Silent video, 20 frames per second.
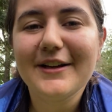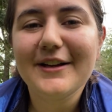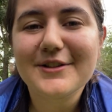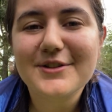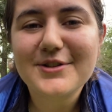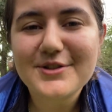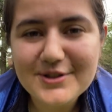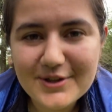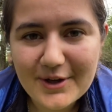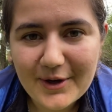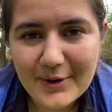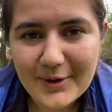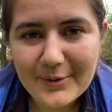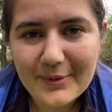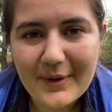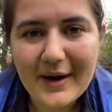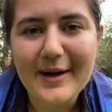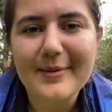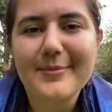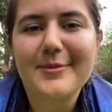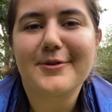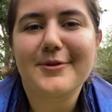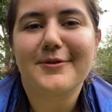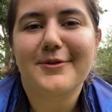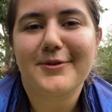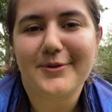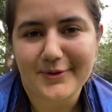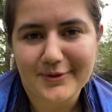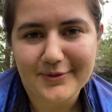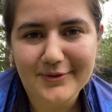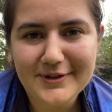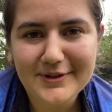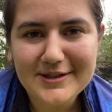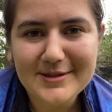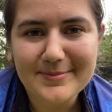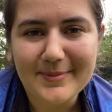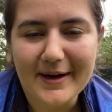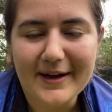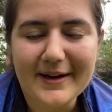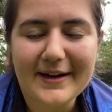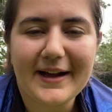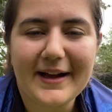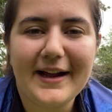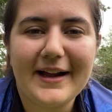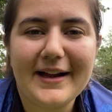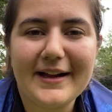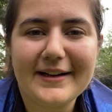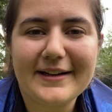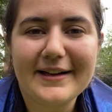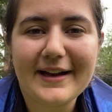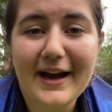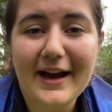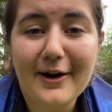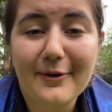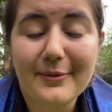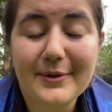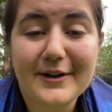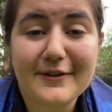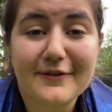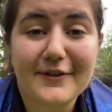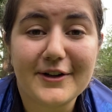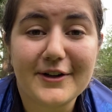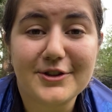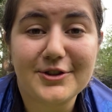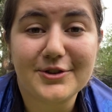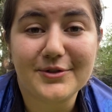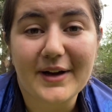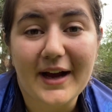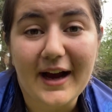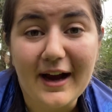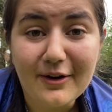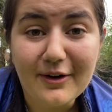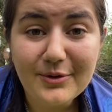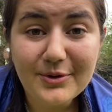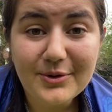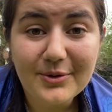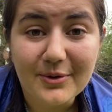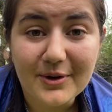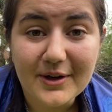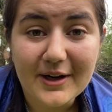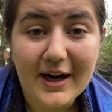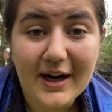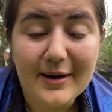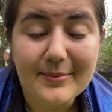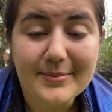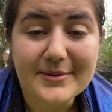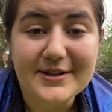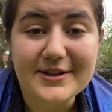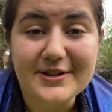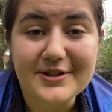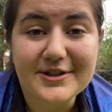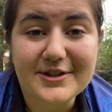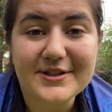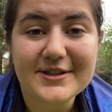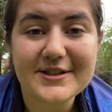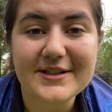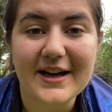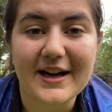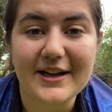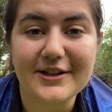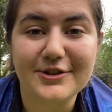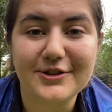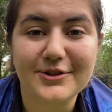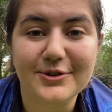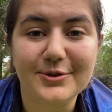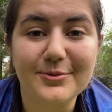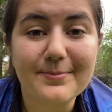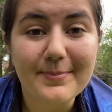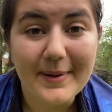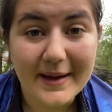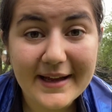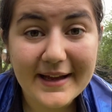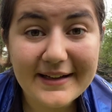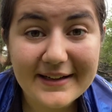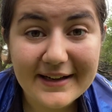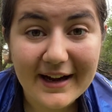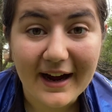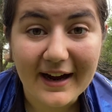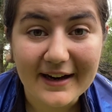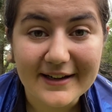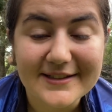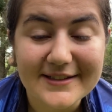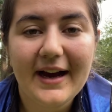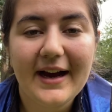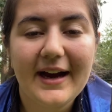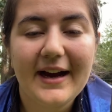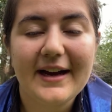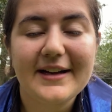So I moved to a 3 spot, and now whenever I shoot outdoor competitions, I shoot pin knocks.